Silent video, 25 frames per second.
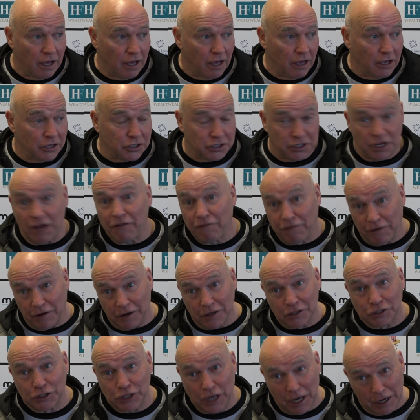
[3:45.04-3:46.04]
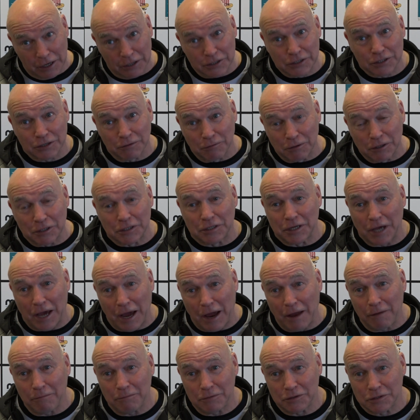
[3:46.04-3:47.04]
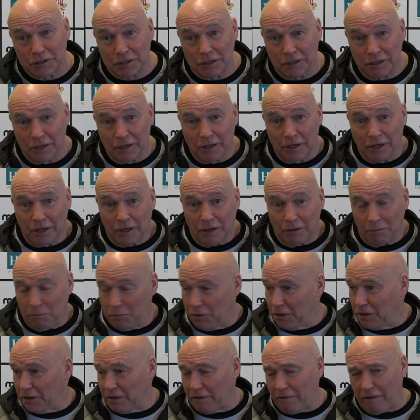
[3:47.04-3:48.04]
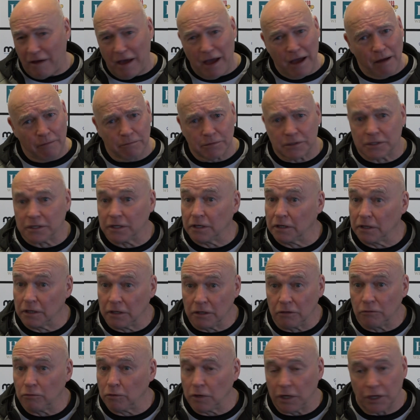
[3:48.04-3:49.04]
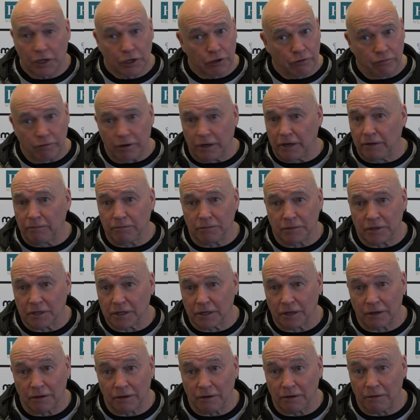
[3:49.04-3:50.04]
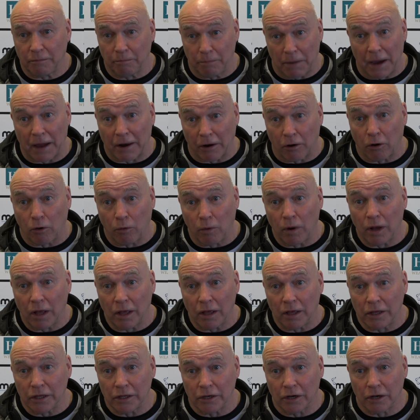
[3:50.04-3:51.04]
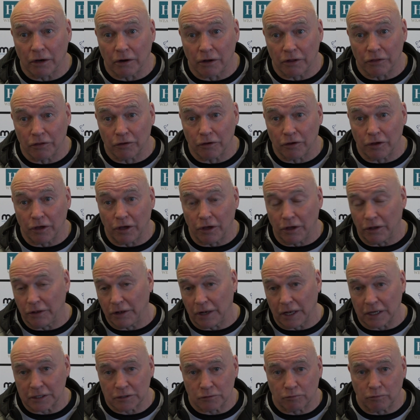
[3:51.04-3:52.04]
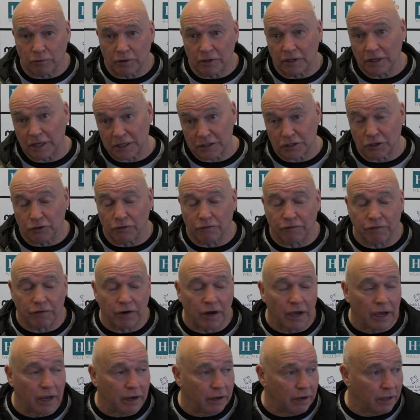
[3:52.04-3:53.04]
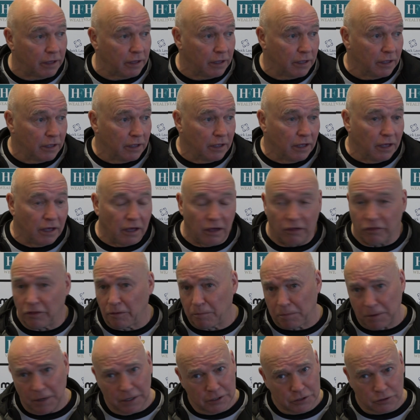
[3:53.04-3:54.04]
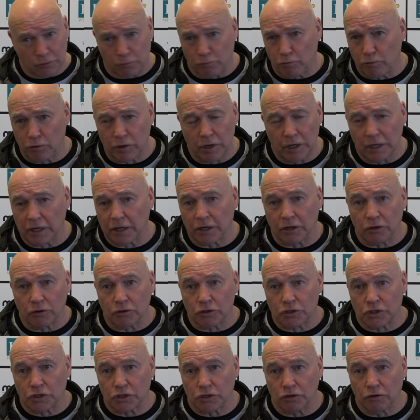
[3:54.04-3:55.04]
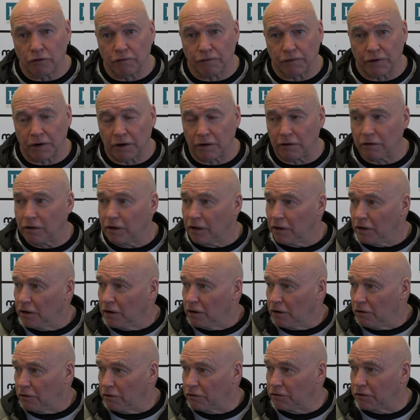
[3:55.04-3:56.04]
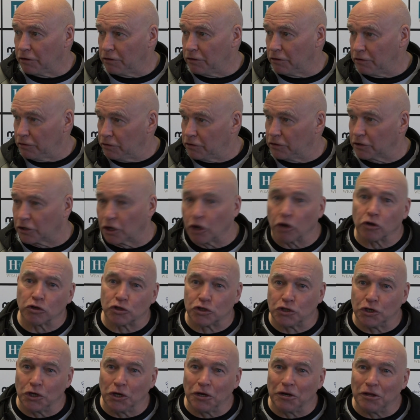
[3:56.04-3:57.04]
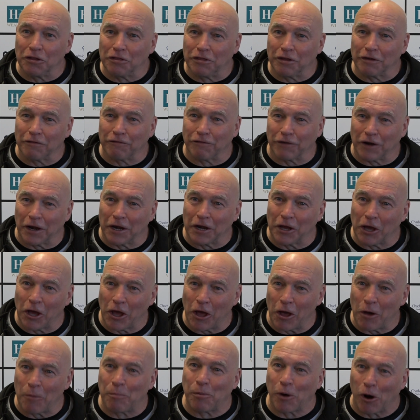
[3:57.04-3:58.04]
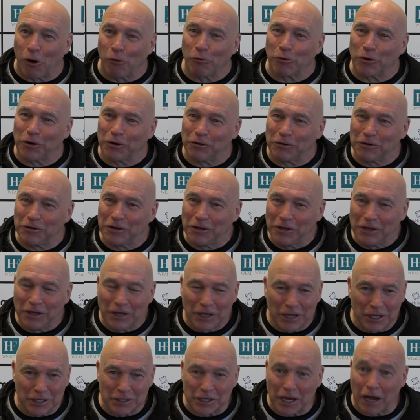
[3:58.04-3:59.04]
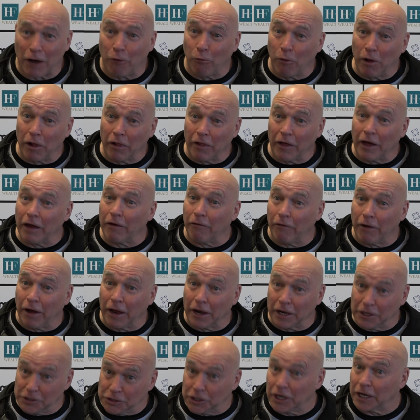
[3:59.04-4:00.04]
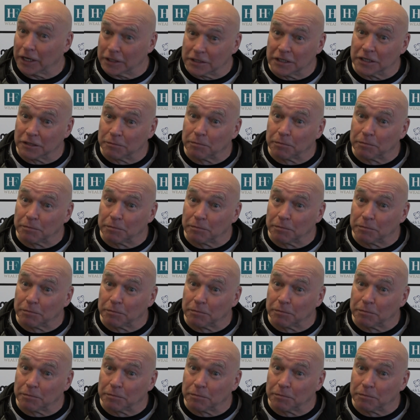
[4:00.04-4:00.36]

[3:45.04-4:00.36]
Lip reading: Sheffield challenged them at times, but they've absolutely creamed Barrow, you know, at last Good Friday, and they played some really good stuff. And the concerning thing for any opponent is how well that Riley Jacks is